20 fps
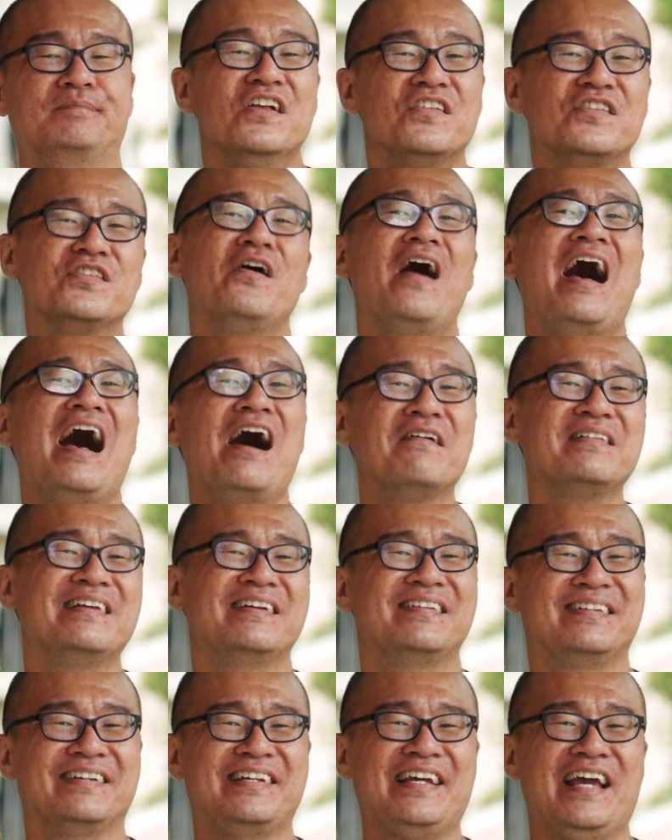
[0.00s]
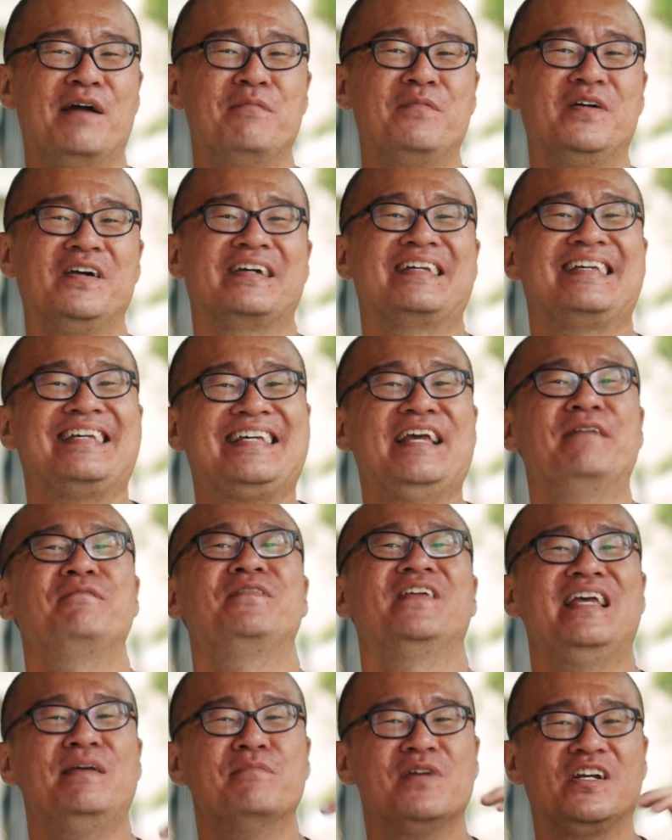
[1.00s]
So how does the camera keep
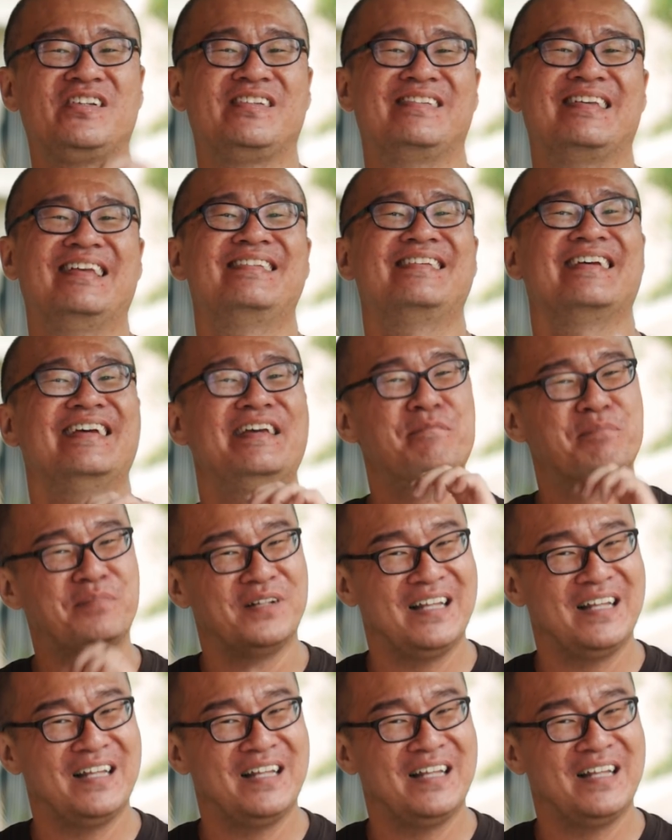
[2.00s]
the image sensor in